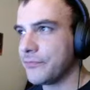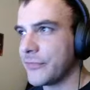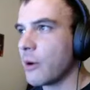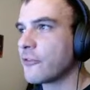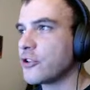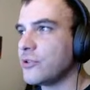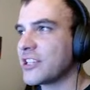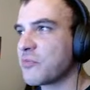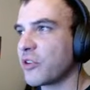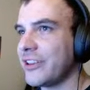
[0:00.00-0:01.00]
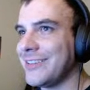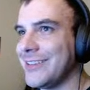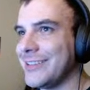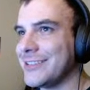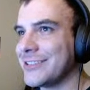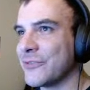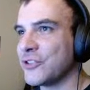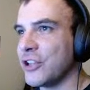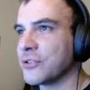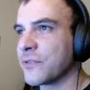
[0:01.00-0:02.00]
However, you desperately need to
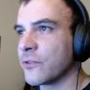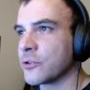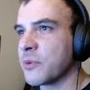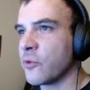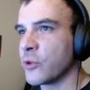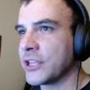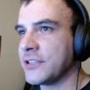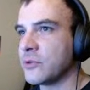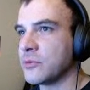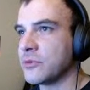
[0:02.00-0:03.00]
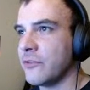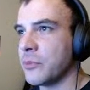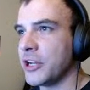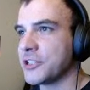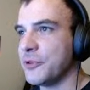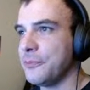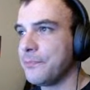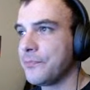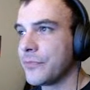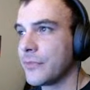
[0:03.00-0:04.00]
shift gears first before that's even possible.
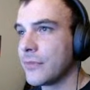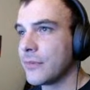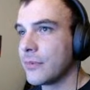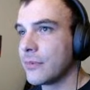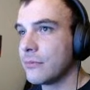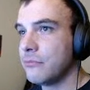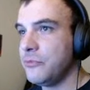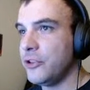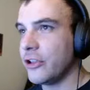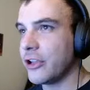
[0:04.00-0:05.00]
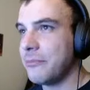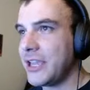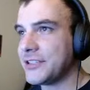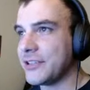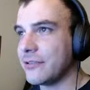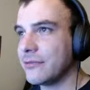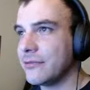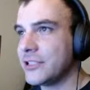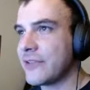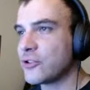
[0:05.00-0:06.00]
You look amazing.
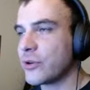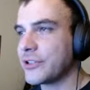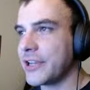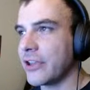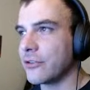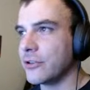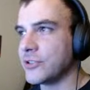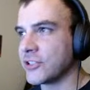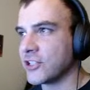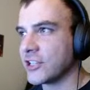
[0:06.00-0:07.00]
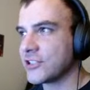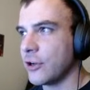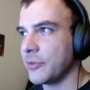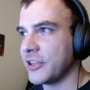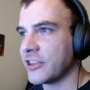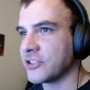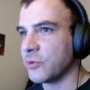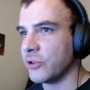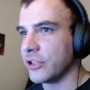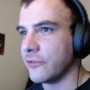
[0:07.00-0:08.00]
Let's have a drink together, you suggest, hoping that this
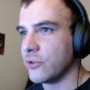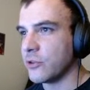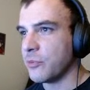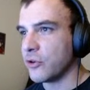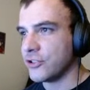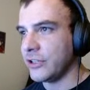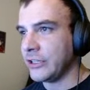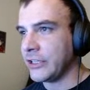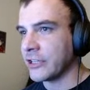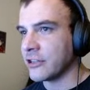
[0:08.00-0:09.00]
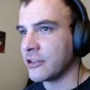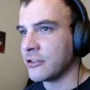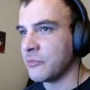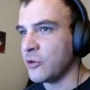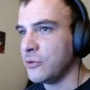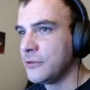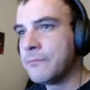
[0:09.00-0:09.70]
will give you the push you need to get into the mood.